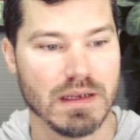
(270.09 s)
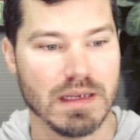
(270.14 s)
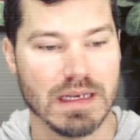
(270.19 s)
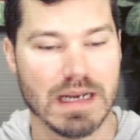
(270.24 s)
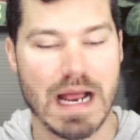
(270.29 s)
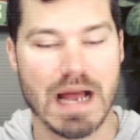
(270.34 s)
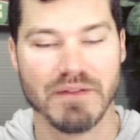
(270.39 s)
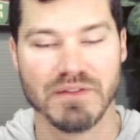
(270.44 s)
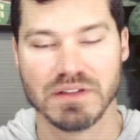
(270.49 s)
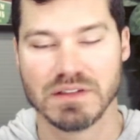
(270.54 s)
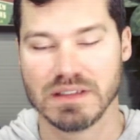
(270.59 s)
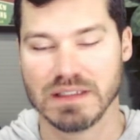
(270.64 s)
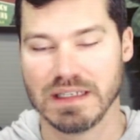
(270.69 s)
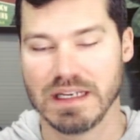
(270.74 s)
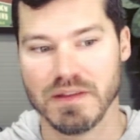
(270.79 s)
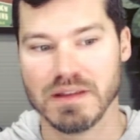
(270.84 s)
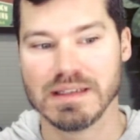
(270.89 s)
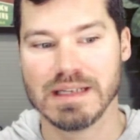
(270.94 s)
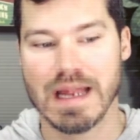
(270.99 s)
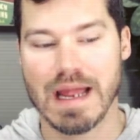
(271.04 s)
And obviously
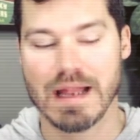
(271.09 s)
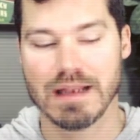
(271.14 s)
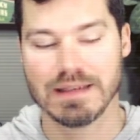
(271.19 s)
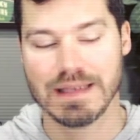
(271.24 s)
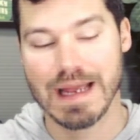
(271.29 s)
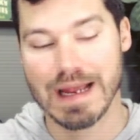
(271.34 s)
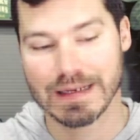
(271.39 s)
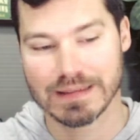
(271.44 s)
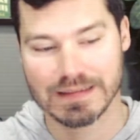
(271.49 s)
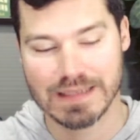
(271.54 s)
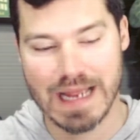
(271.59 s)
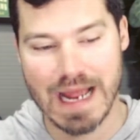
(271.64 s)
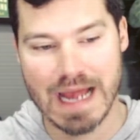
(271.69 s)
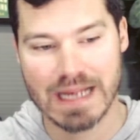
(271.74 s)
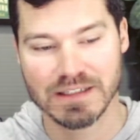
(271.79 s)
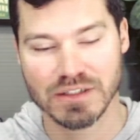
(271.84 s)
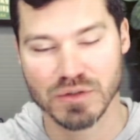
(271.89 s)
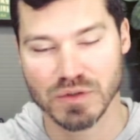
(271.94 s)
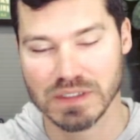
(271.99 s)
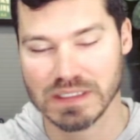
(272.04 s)
this text
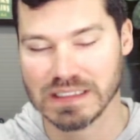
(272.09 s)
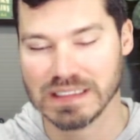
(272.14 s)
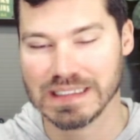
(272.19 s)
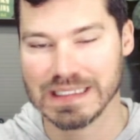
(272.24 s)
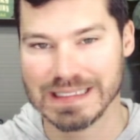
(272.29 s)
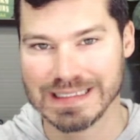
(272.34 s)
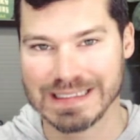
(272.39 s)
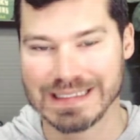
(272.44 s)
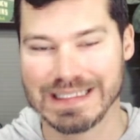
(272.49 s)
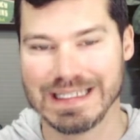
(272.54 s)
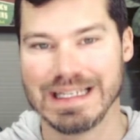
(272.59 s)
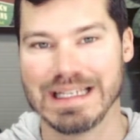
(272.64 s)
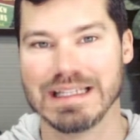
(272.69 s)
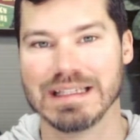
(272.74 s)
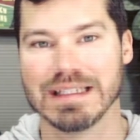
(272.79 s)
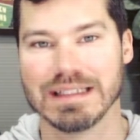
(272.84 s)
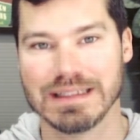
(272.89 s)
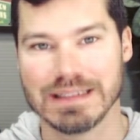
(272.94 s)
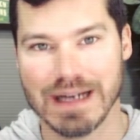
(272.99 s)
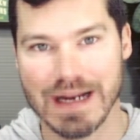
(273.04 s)
has to exist
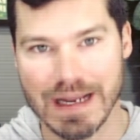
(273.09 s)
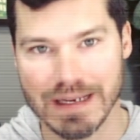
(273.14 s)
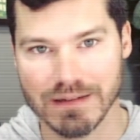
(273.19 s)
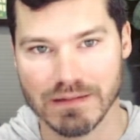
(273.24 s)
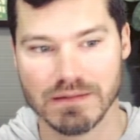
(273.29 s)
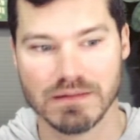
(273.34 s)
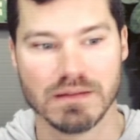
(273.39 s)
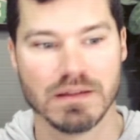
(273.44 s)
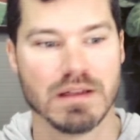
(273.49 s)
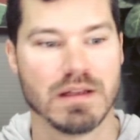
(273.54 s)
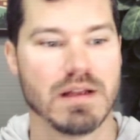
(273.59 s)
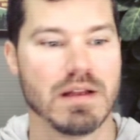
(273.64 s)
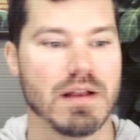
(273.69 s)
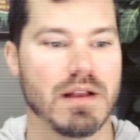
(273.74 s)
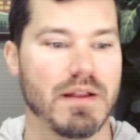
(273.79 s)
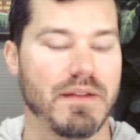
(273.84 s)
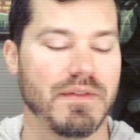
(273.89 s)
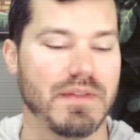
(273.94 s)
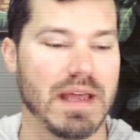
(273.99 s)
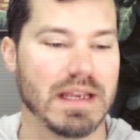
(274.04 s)
in the title
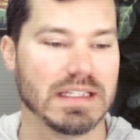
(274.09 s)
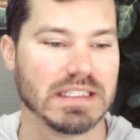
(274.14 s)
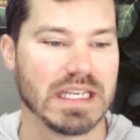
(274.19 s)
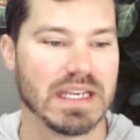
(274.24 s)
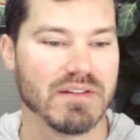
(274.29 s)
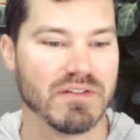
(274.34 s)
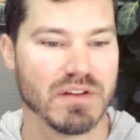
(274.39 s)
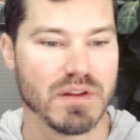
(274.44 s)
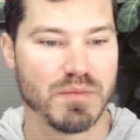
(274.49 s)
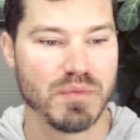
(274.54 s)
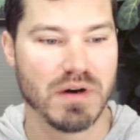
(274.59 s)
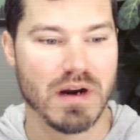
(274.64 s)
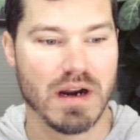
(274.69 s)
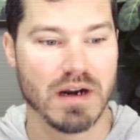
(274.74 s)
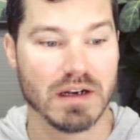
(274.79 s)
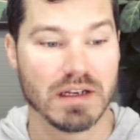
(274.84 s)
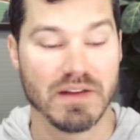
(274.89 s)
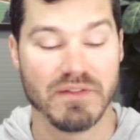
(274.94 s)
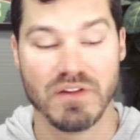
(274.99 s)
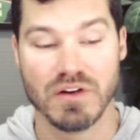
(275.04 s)
that is given to the
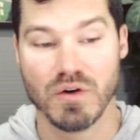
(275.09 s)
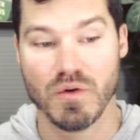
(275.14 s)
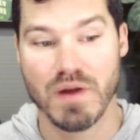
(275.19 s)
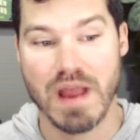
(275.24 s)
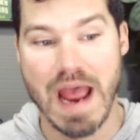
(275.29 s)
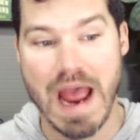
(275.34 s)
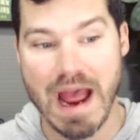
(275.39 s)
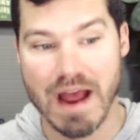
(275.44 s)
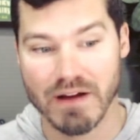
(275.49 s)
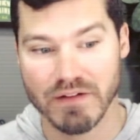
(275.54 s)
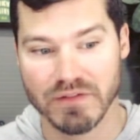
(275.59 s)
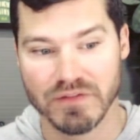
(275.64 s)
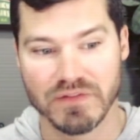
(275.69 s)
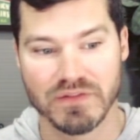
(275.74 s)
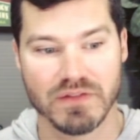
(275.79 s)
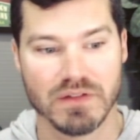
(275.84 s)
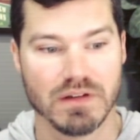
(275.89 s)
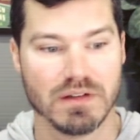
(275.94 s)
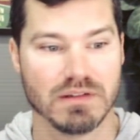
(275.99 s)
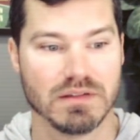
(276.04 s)
product. If you don't
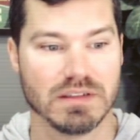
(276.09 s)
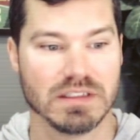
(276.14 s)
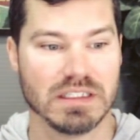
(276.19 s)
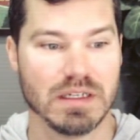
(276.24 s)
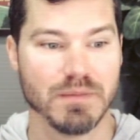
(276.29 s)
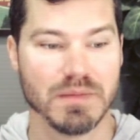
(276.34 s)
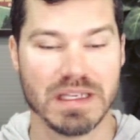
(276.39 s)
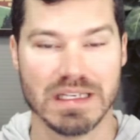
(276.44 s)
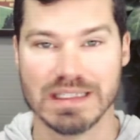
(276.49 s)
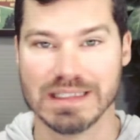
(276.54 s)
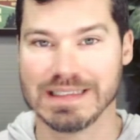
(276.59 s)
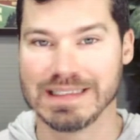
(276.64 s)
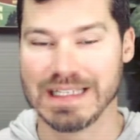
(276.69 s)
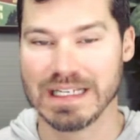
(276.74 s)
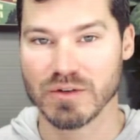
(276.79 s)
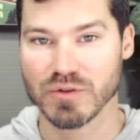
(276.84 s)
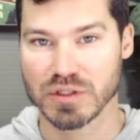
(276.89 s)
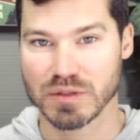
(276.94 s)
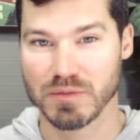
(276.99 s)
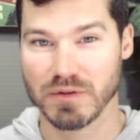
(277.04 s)
have something
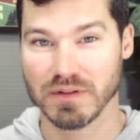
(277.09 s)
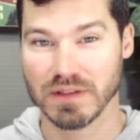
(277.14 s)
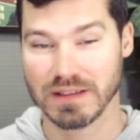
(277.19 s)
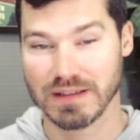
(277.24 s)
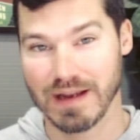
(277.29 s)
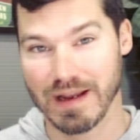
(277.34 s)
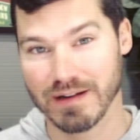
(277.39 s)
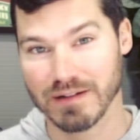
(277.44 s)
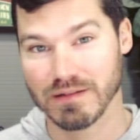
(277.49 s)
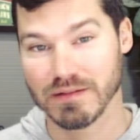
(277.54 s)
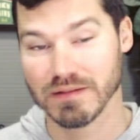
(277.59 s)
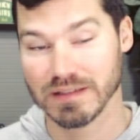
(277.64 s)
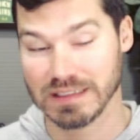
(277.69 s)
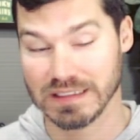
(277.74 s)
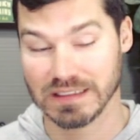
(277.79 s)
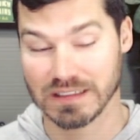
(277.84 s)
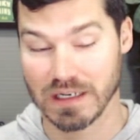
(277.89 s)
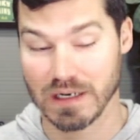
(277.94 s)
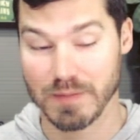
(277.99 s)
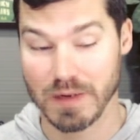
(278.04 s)
distinguishable in the title,
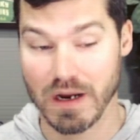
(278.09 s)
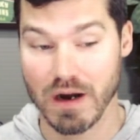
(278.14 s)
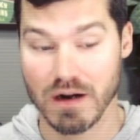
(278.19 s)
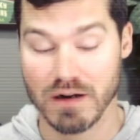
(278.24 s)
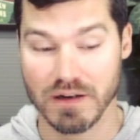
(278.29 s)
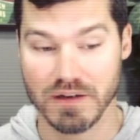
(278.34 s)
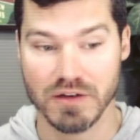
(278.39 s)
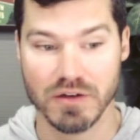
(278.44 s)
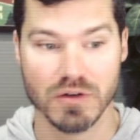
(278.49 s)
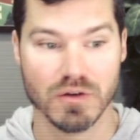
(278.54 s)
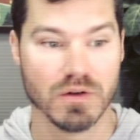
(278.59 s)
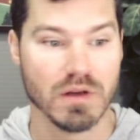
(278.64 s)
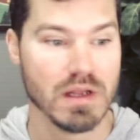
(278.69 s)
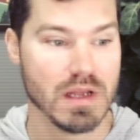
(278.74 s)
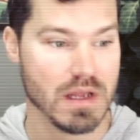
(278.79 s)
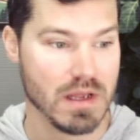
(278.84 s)
this is gonna be hard to do.